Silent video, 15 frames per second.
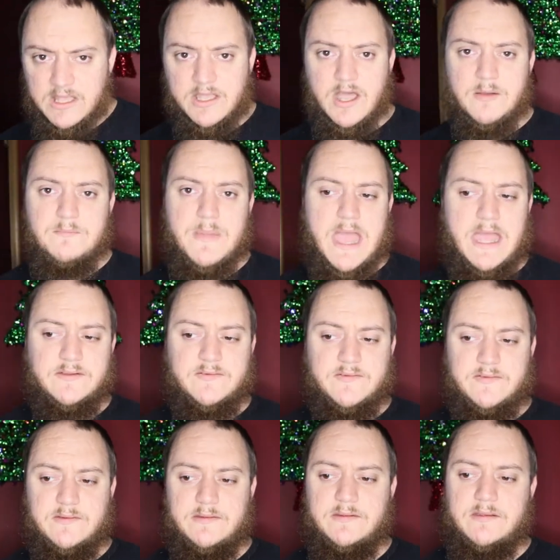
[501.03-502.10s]
Gun
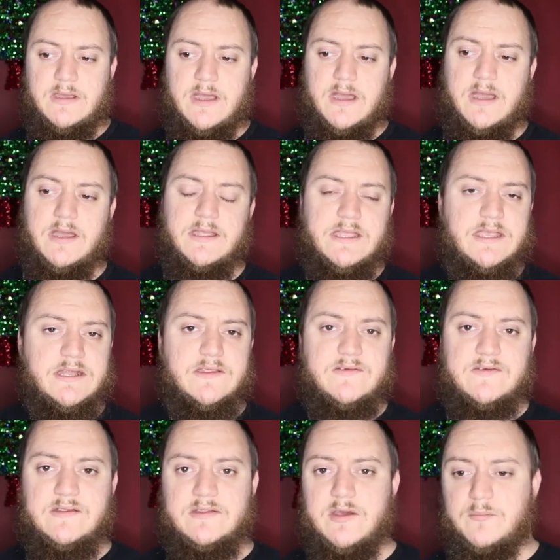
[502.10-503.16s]
mats,
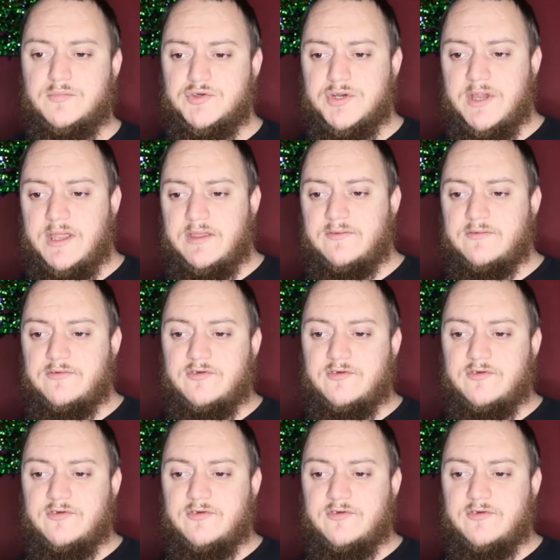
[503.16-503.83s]
EDC dump trays,